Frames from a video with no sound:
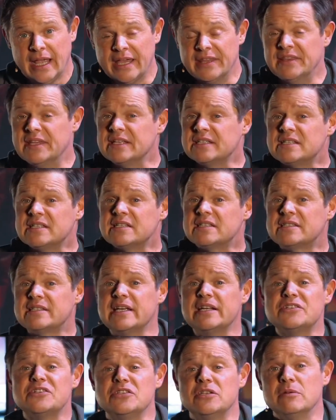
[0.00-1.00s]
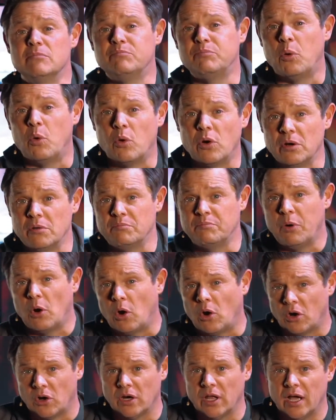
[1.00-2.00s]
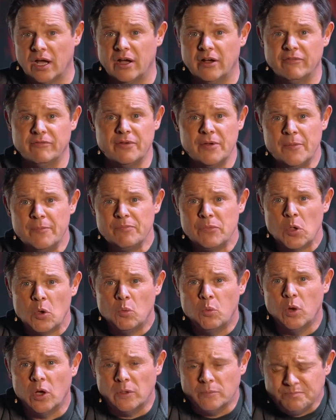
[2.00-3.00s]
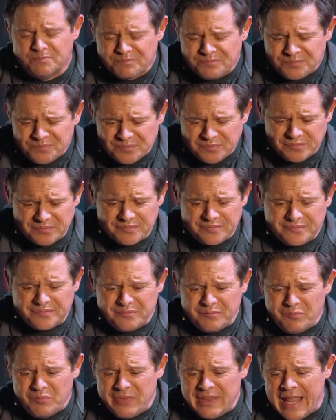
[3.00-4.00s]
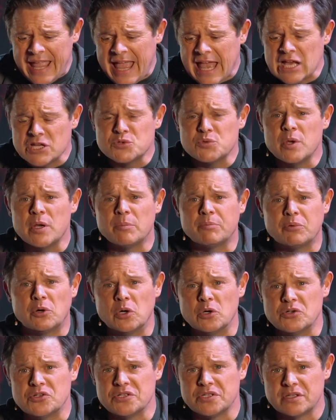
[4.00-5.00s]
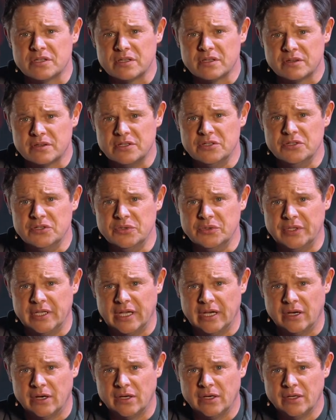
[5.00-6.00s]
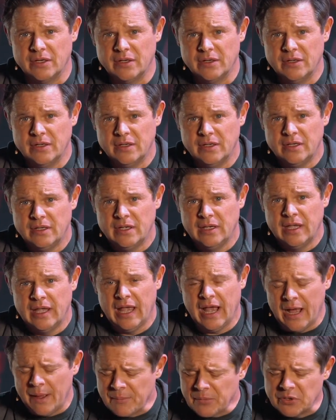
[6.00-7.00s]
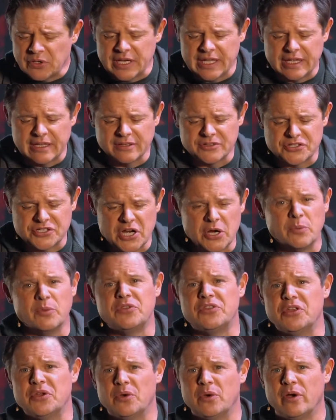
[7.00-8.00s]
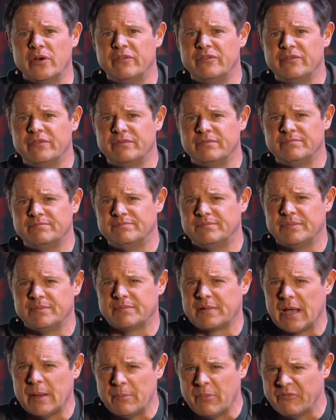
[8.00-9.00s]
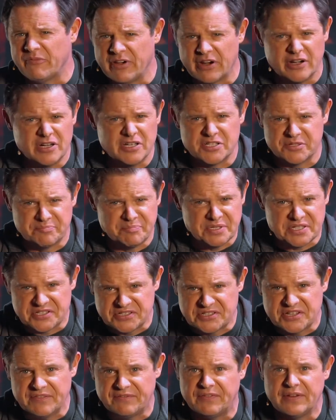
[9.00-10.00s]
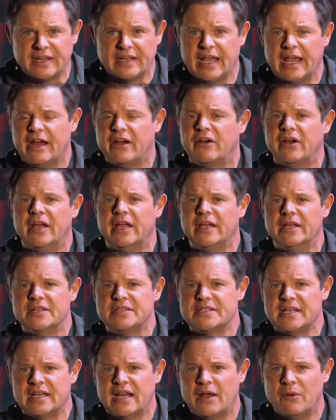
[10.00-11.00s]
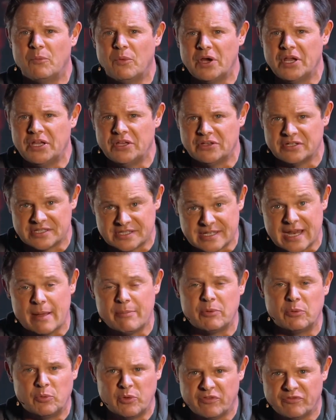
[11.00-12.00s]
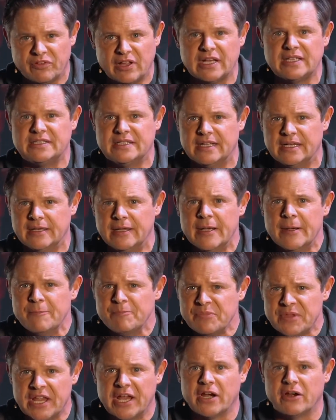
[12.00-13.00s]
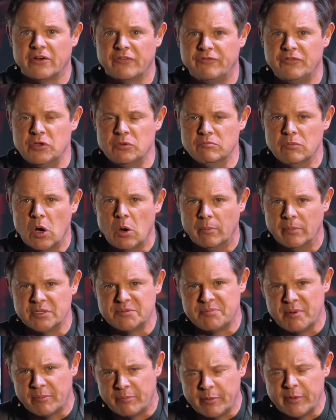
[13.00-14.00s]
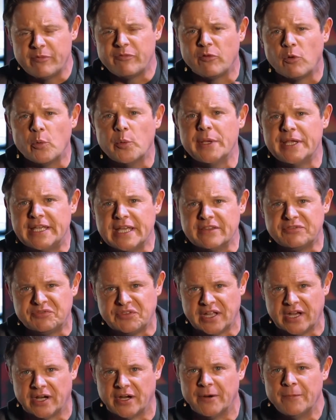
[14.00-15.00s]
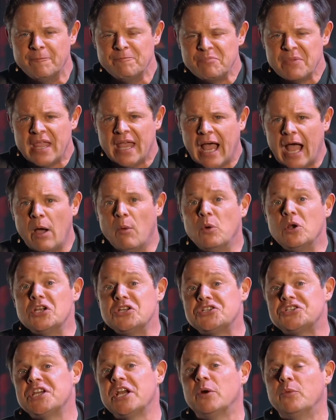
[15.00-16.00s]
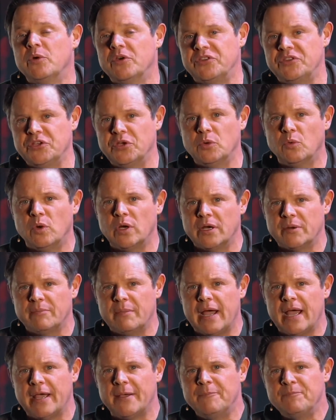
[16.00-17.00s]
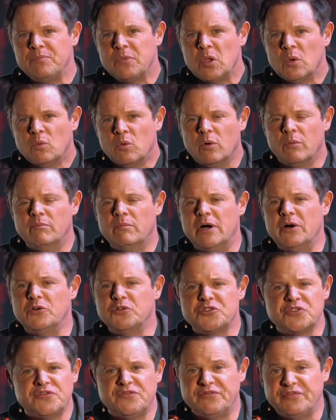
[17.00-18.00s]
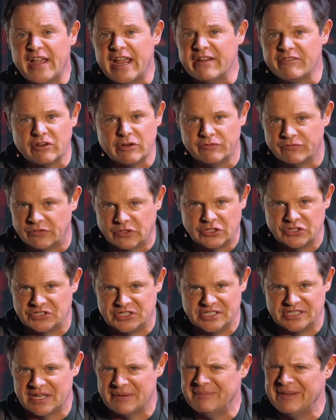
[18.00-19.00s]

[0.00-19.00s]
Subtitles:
And this is such an important part of, well, as we approach the new year. I'm going to share with you a couple very specific areas that I want you to stop and reflect in here in a few moments. But before we get there, I want to share with you one of my, well, most favorite verses.